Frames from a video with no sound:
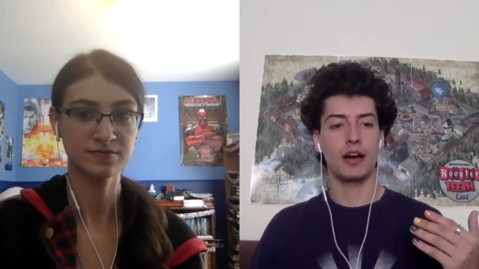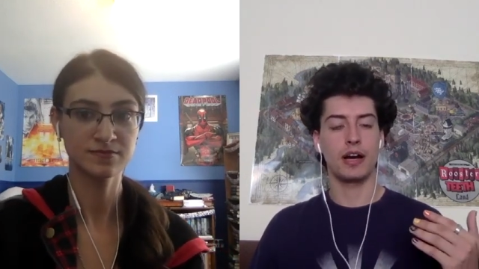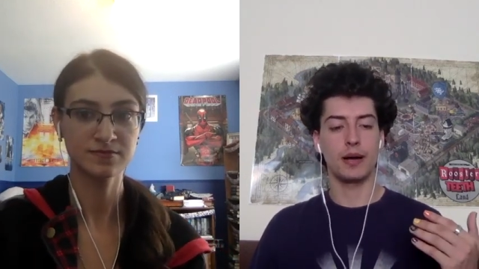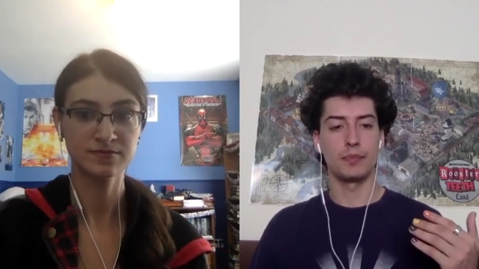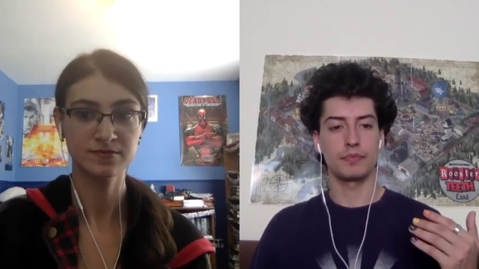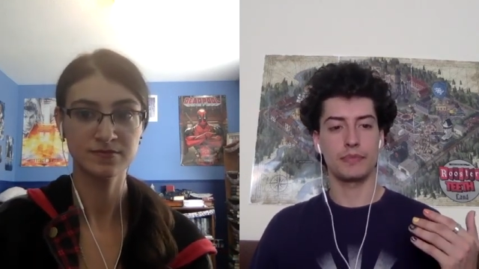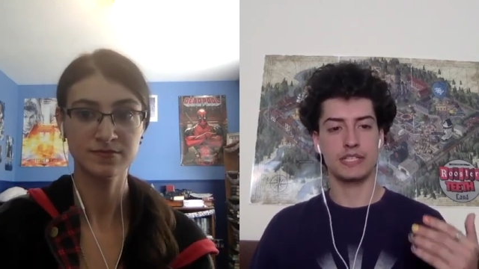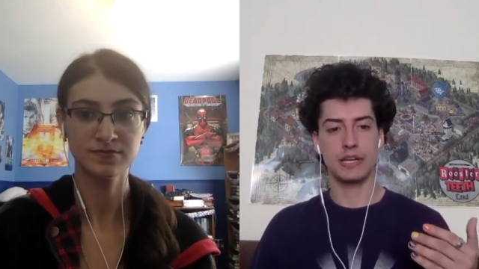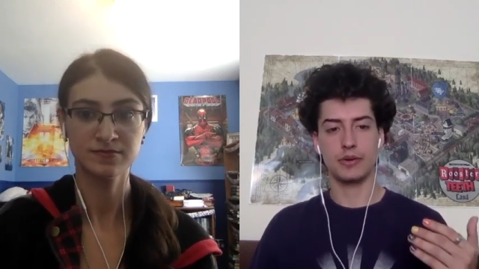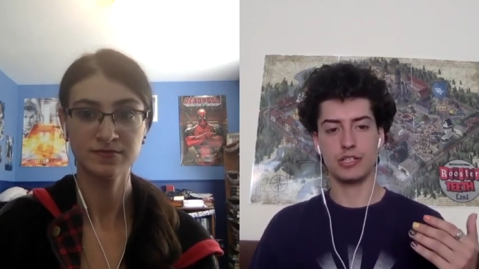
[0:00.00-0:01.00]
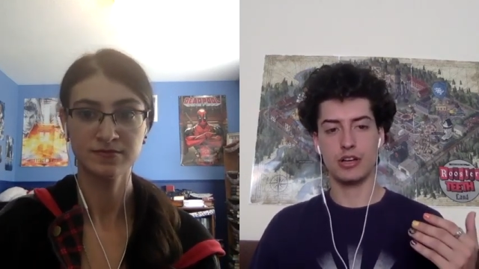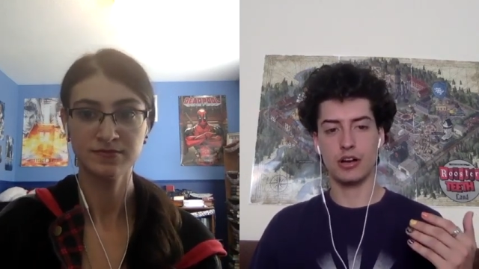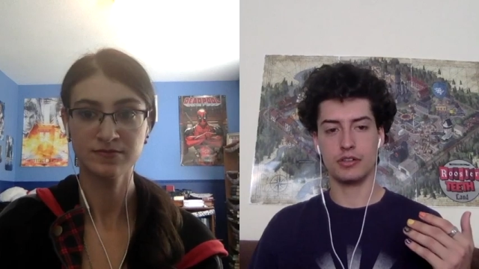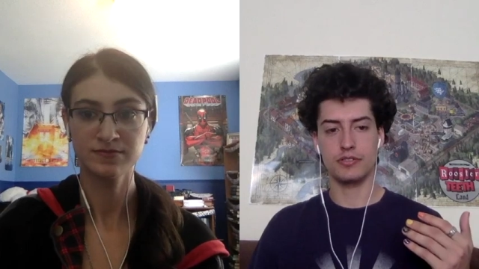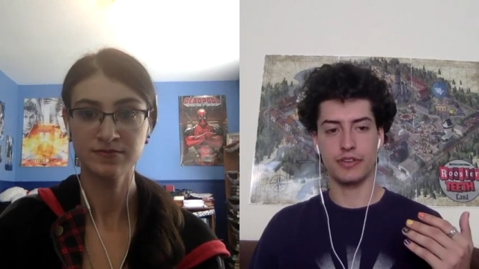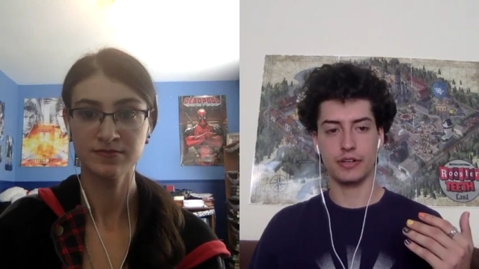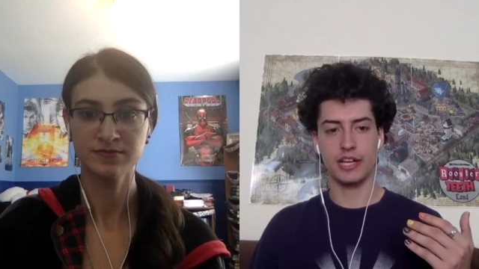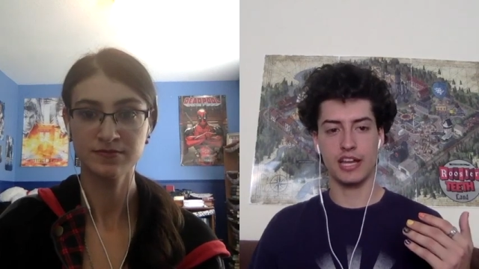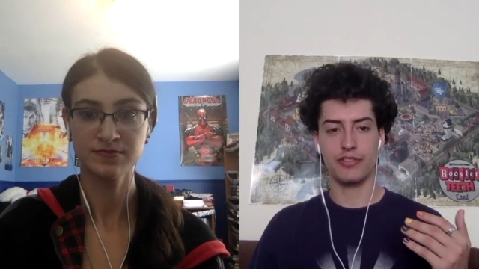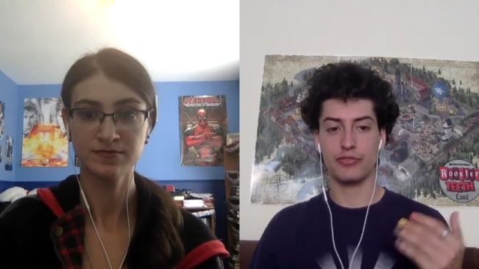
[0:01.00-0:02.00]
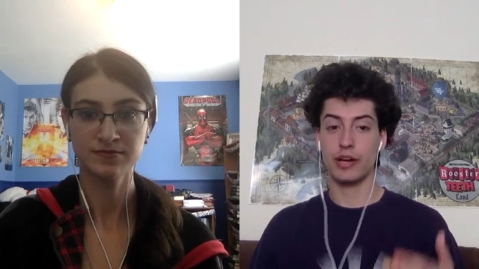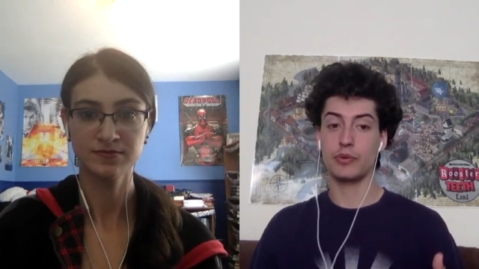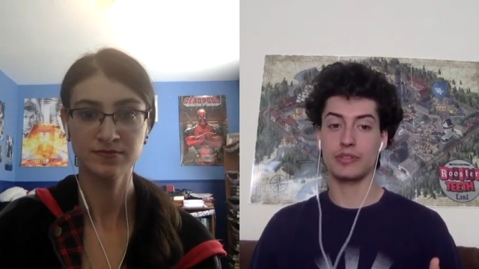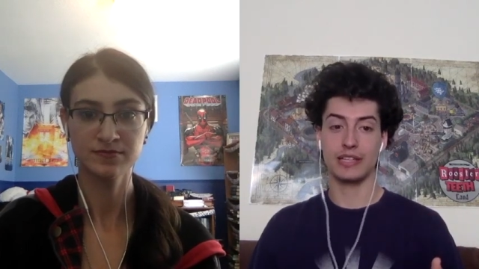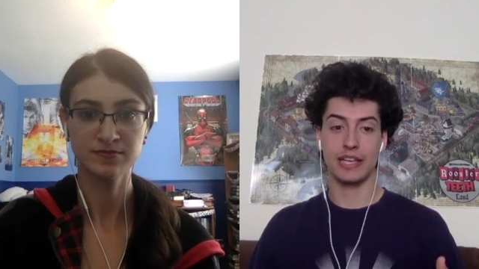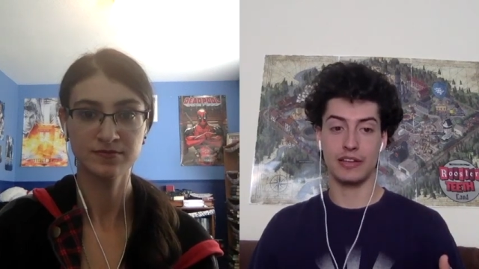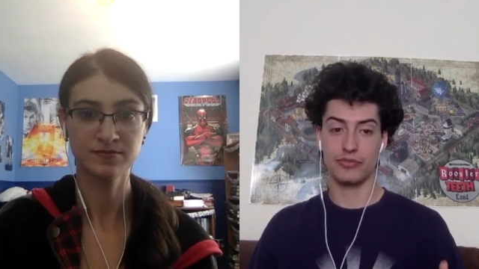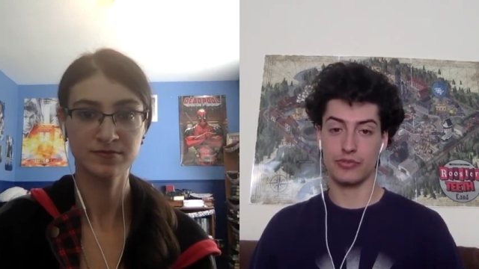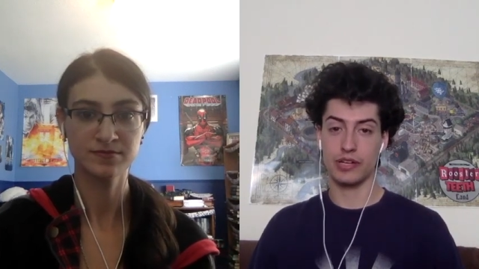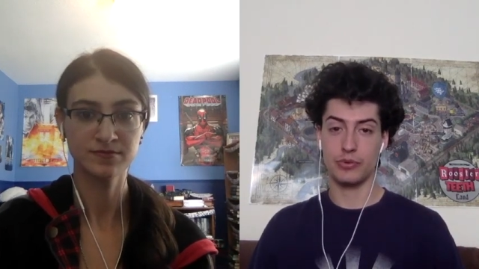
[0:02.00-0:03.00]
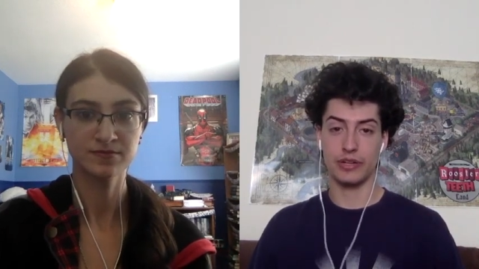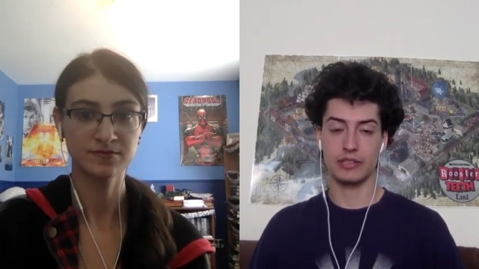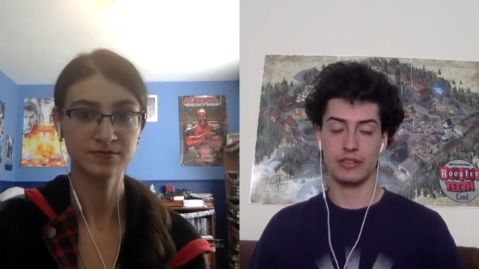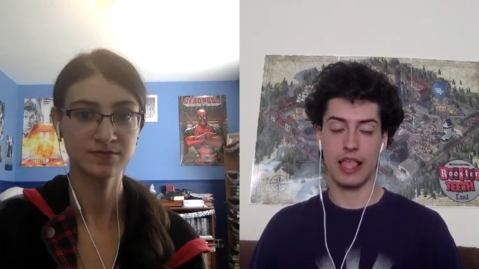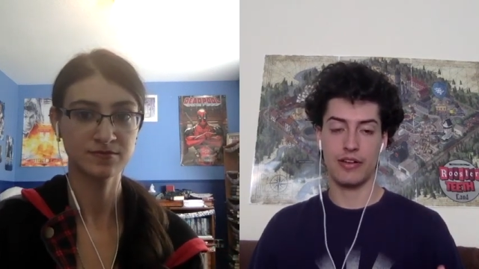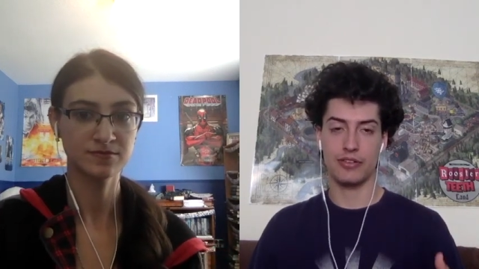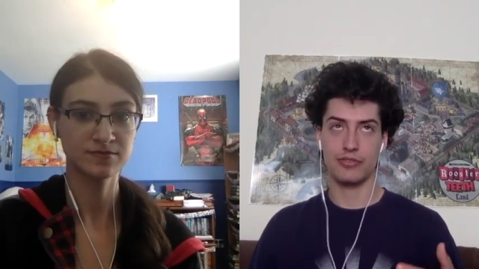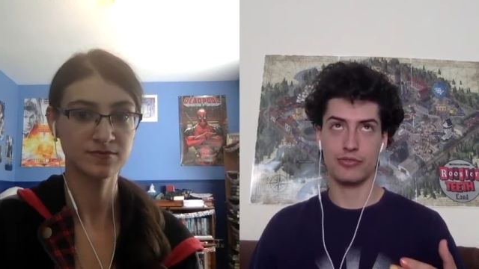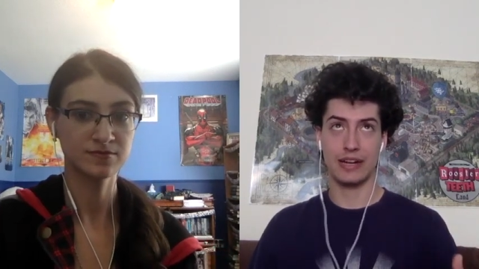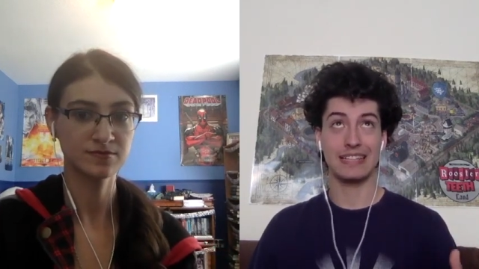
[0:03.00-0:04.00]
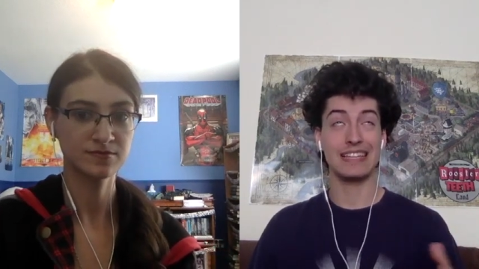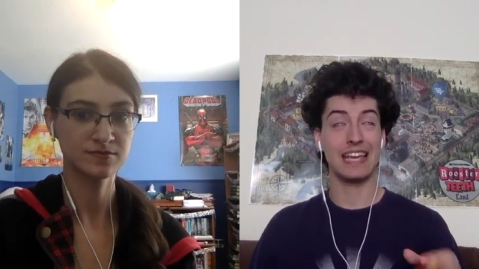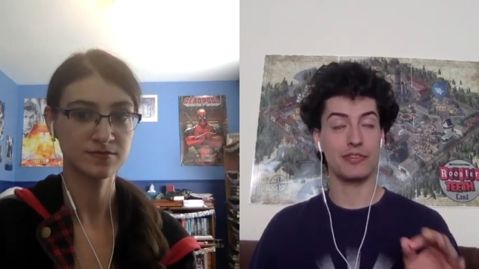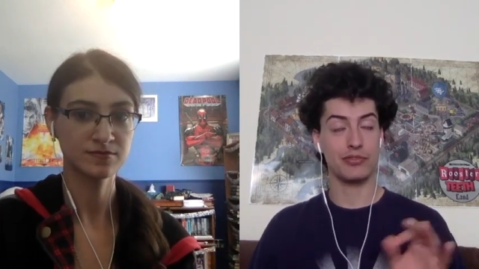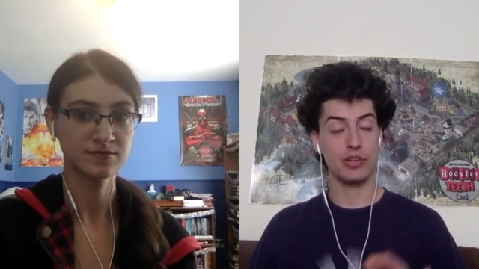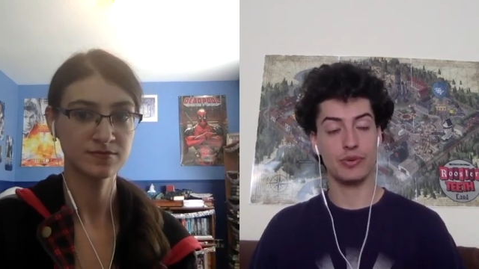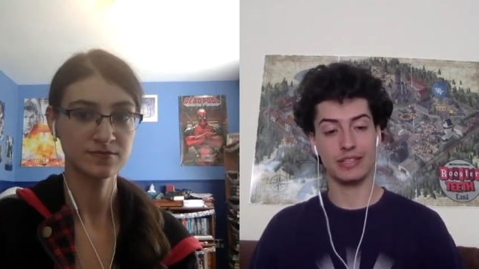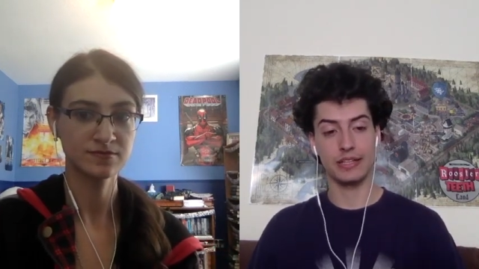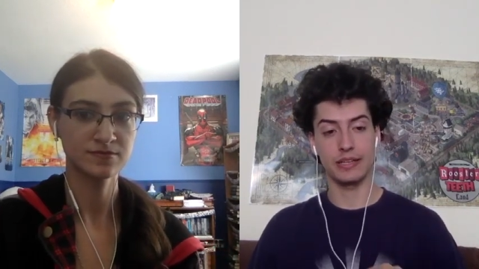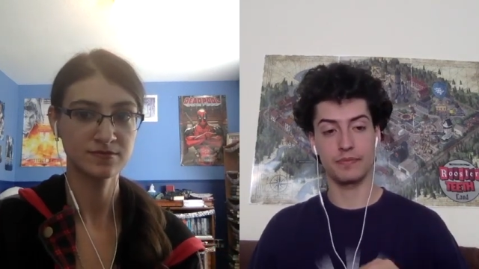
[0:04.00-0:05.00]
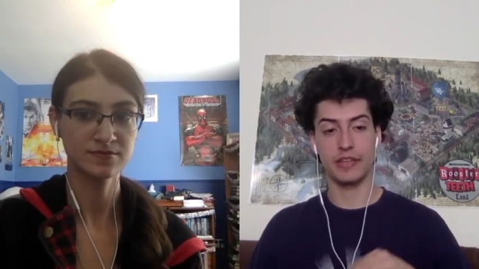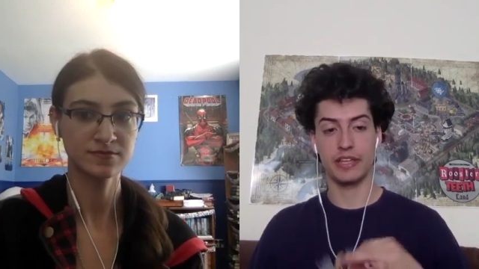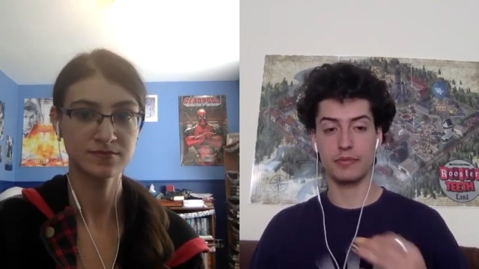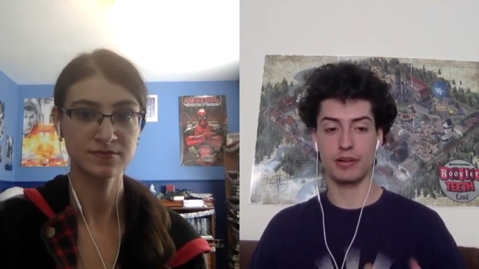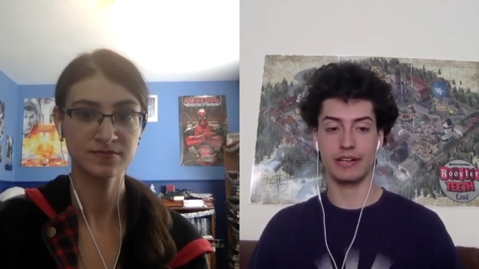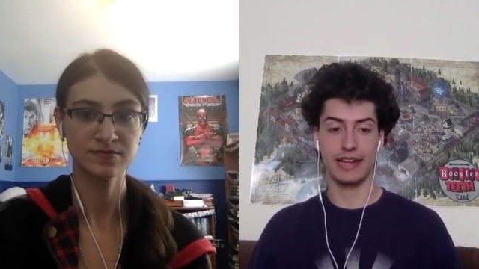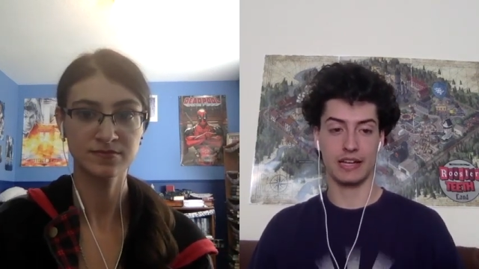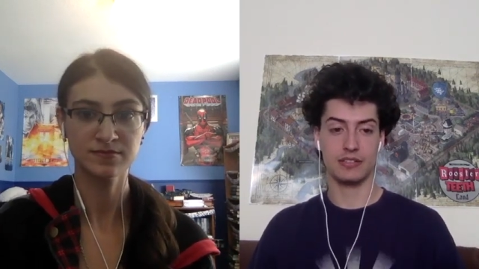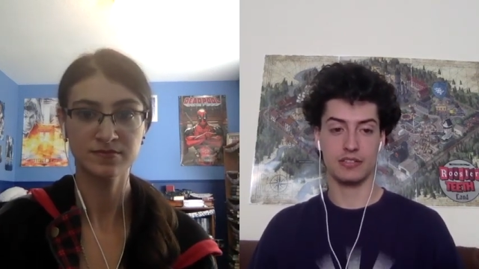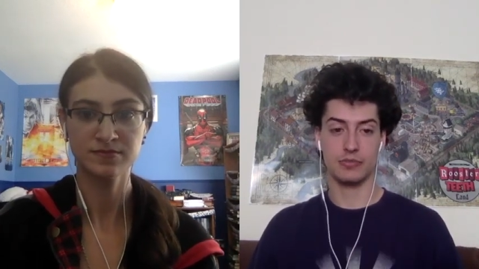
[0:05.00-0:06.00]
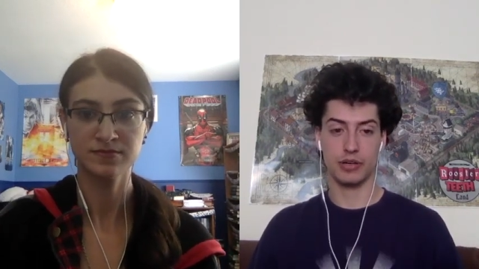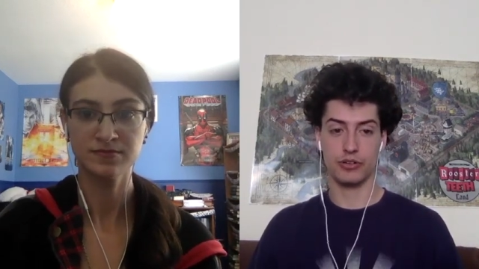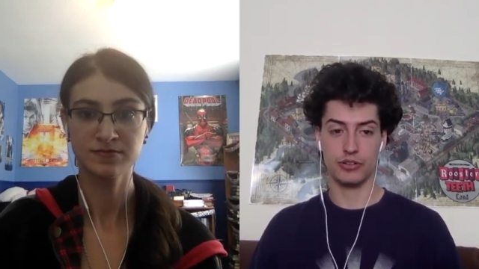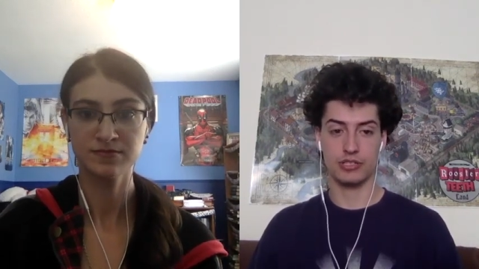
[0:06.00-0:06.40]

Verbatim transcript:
Speaker 1: Um, Sarah talked very frequently and frequent, frankly and frequently in the podcast about her